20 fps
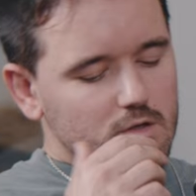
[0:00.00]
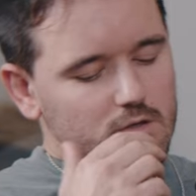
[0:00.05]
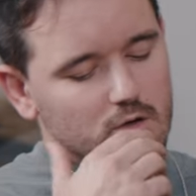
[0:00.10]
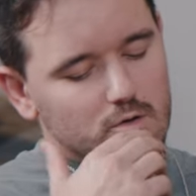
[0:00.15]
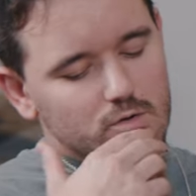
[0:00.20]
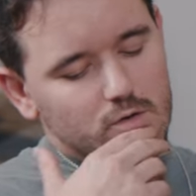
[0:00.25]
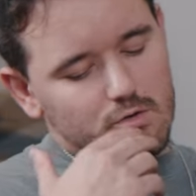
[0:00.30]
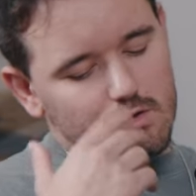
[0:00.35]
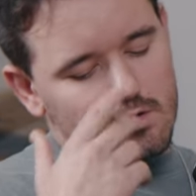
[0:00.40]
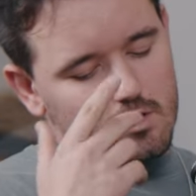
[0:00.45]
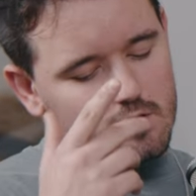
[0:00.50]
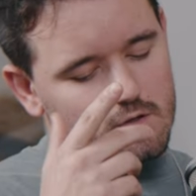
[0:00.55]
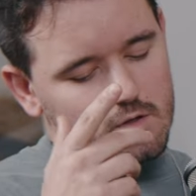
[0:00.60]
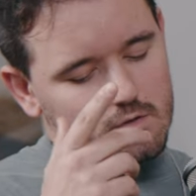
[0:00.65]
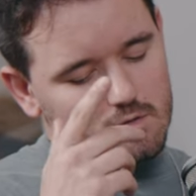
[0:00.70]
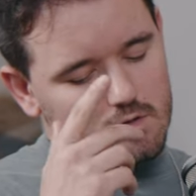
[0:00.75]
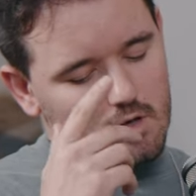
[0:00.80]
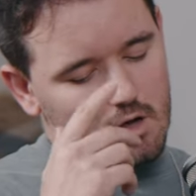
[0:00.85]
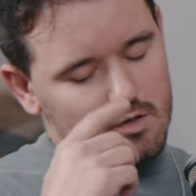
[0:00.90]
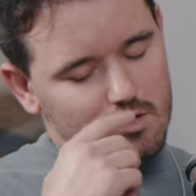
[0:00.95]
So just
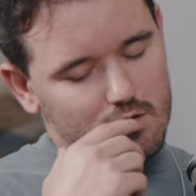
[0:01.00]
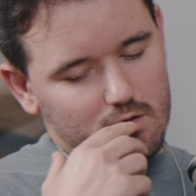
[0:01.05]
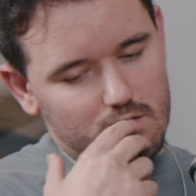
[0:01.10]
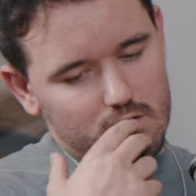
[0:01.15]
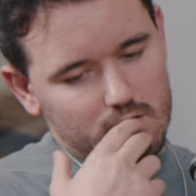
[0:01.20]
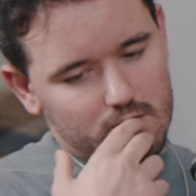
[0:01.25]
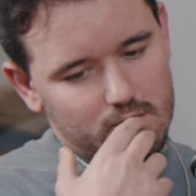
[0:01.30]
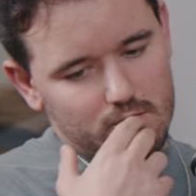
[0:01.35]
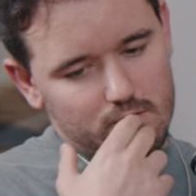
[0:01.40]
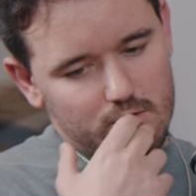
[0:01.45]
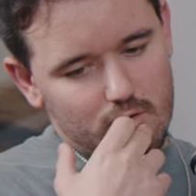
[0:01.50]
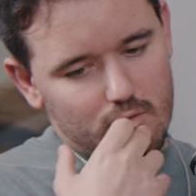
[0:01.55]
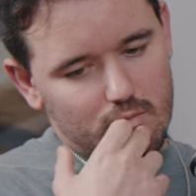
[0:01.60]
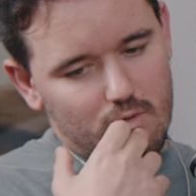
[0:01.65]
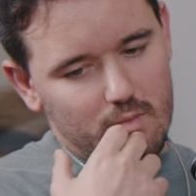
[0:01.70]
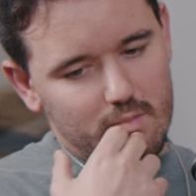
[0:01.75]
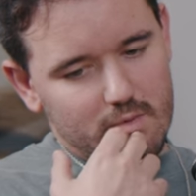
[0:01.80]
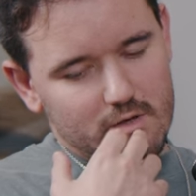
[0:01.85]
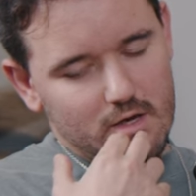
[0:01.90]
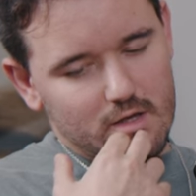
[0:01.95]
to touch on your
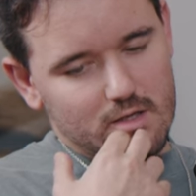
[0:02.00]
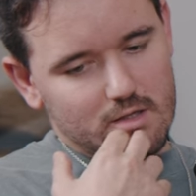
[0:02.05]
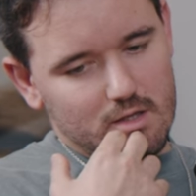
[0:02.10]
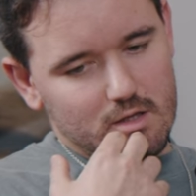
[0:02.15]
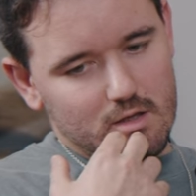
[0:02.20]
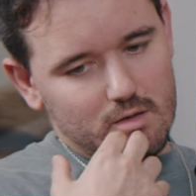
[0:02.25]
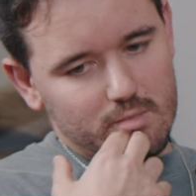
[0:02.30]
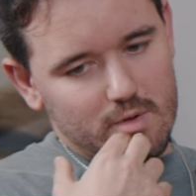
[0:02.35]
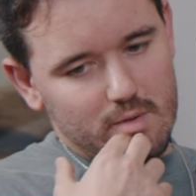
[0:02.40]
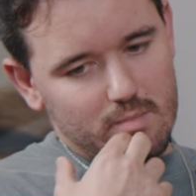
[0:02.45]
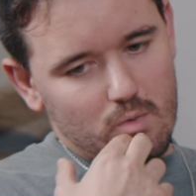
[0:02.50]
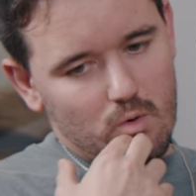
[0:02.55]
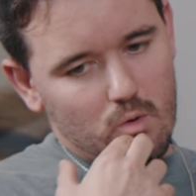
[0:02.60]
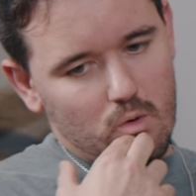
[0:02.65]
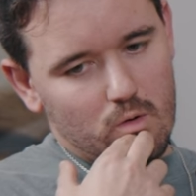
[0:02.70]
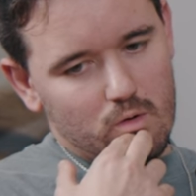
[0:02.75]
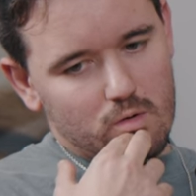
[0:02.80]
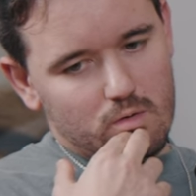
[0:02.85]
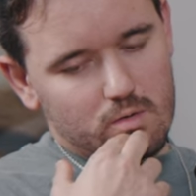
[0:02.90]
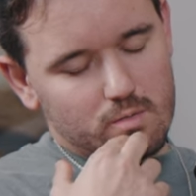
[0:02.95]
rugby days a little bit
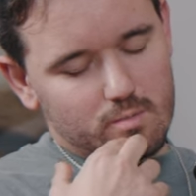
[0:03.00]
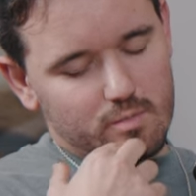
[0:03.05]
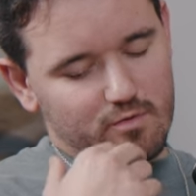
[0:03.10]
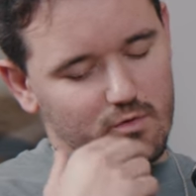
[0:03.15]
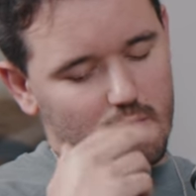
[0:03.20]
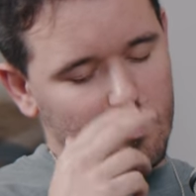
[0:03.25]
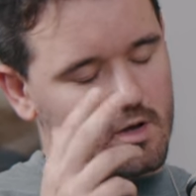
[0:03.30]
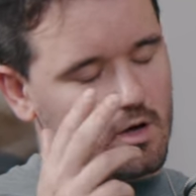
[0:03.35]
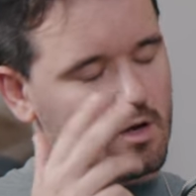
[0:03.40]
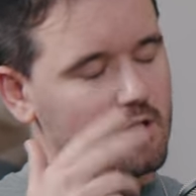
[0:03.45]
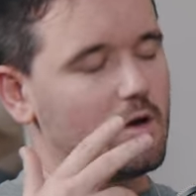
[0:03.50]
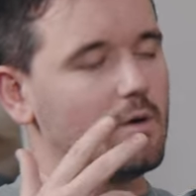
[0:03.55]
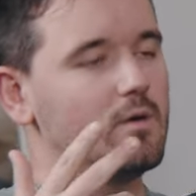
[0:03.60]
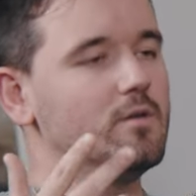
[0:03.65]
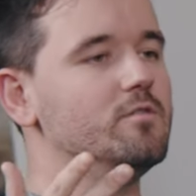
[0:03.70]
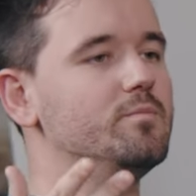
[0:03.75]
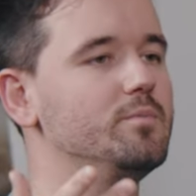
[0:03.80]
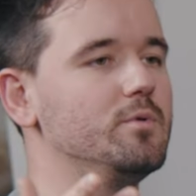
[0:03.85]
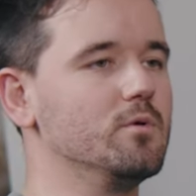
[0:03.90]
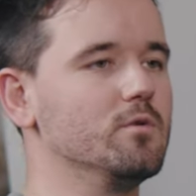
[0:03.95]
more before we kind of go
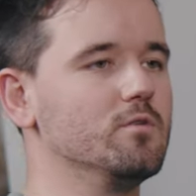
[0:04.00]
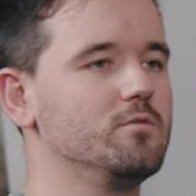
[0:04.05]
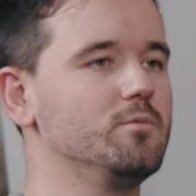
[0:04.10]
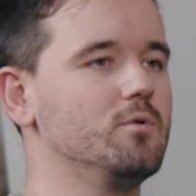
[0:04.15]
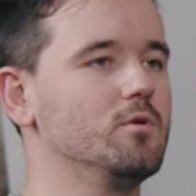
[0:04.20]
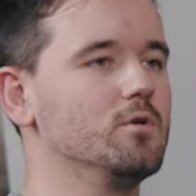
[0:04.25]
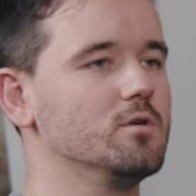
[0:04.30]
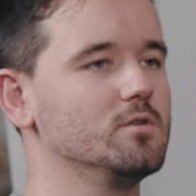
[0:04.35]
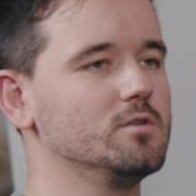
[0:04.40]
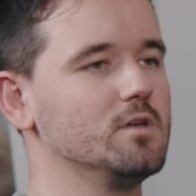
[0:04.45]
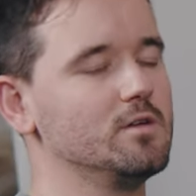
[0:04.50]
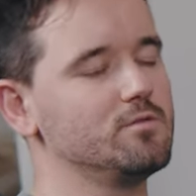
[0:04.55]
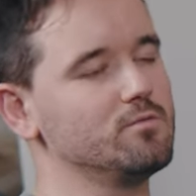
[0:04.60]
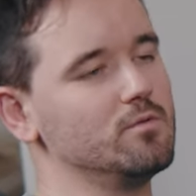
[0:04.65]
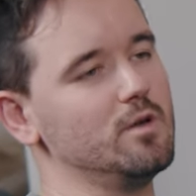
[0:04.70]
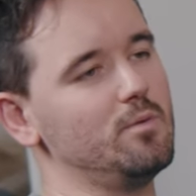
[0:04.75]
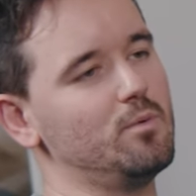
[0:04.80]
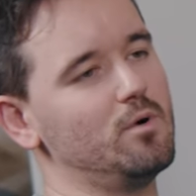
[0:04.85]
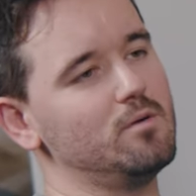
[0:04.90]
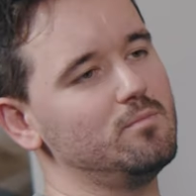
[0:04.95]
into Puresport, because that's
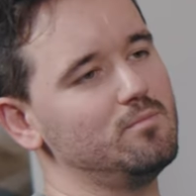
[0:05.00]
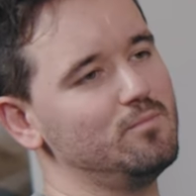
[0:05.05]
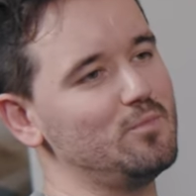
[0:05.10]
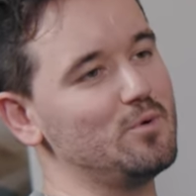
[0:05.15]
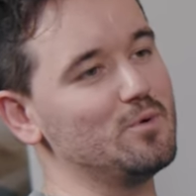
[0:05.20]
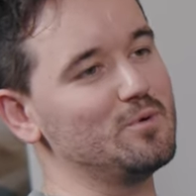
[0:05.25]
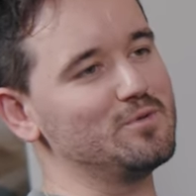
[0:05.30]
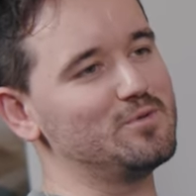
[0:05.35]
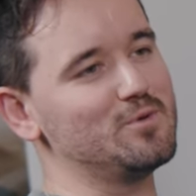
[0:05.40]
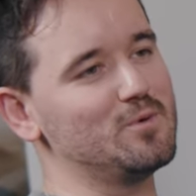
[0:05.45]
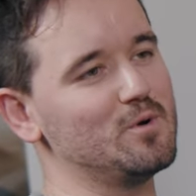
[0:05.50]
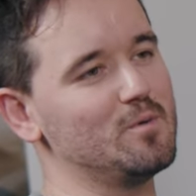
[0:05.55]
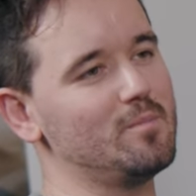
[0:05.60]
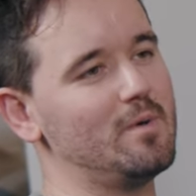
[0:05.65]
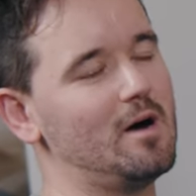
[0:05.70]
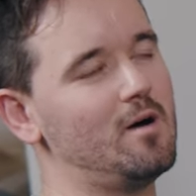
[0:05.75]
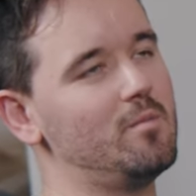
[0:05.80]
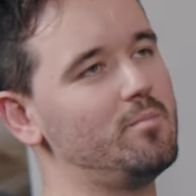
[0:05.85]
really what we want to talk about.